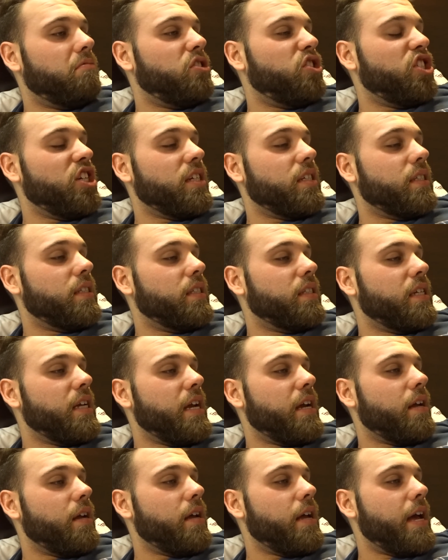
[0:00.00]
just
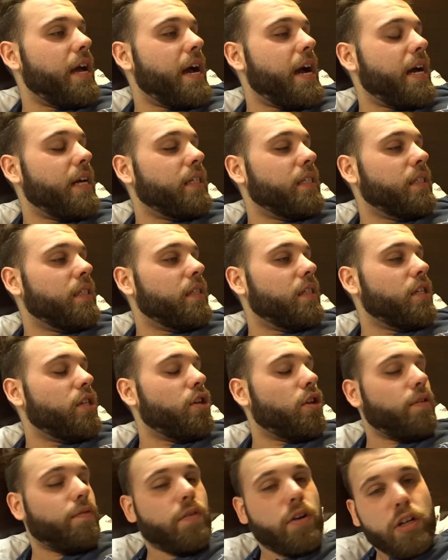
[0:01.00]
asked the
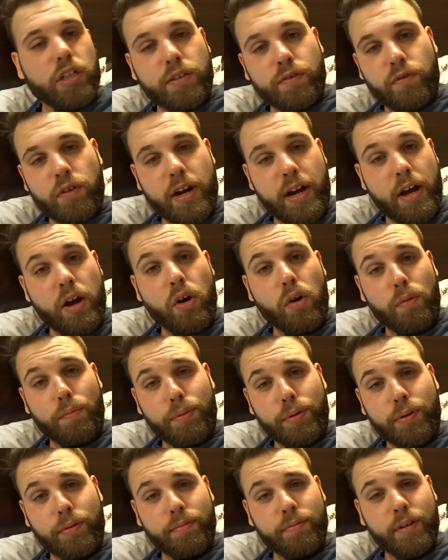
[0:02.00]
universe for help
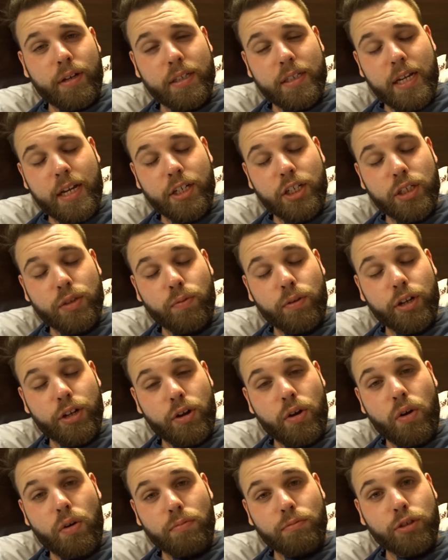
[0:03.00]
because I just want to
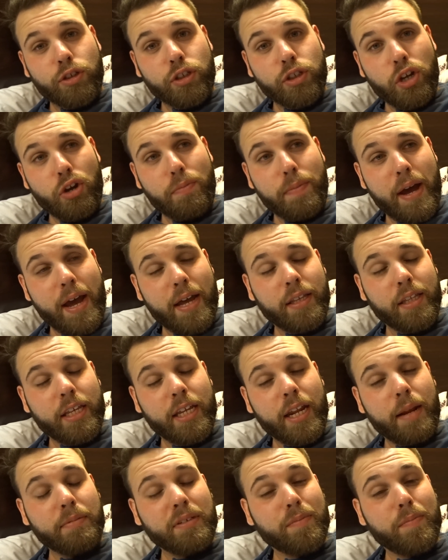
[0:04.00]
go home so badly,
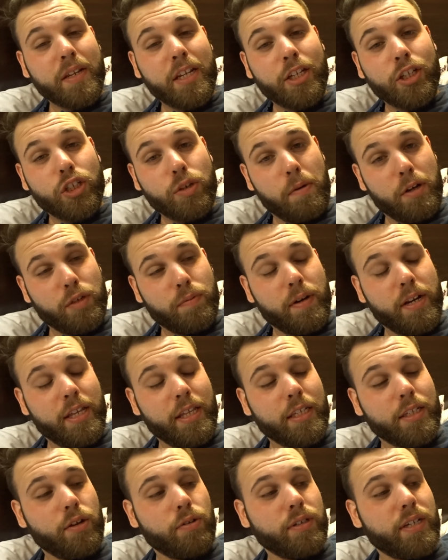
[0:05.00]
and I'm spending so much money in
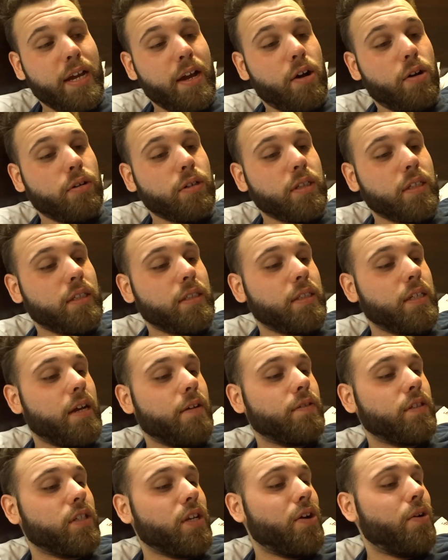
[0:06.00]
these hotels and
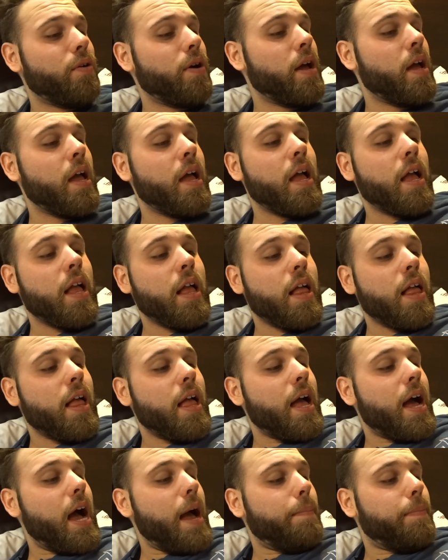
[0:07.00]
stuff. So
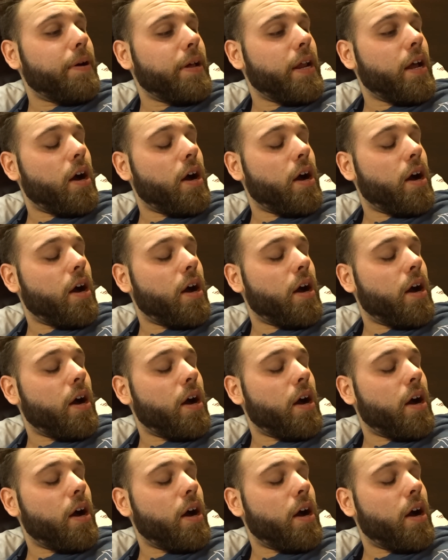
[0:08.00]
I put